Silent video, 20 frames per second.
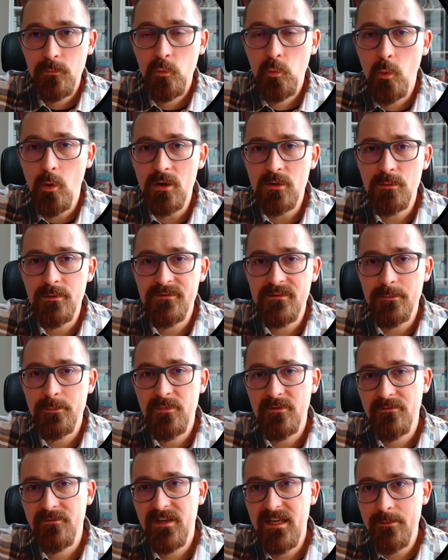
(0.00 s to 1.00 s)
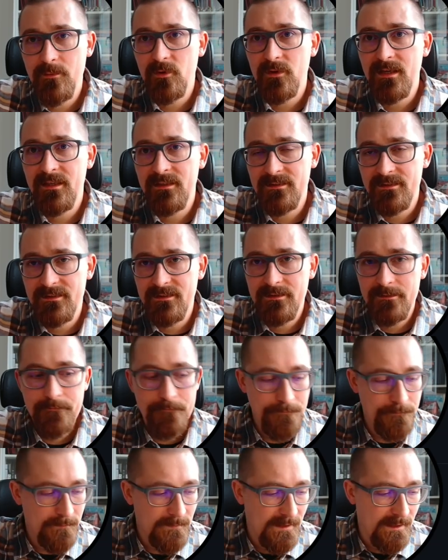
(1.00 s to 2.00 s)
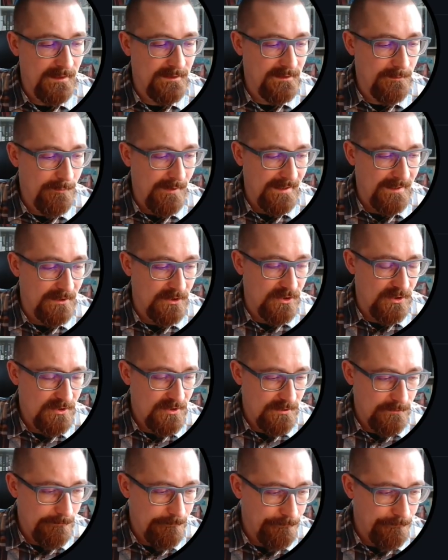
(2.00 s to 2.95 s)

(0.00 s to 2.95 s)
work with the framework and the packages.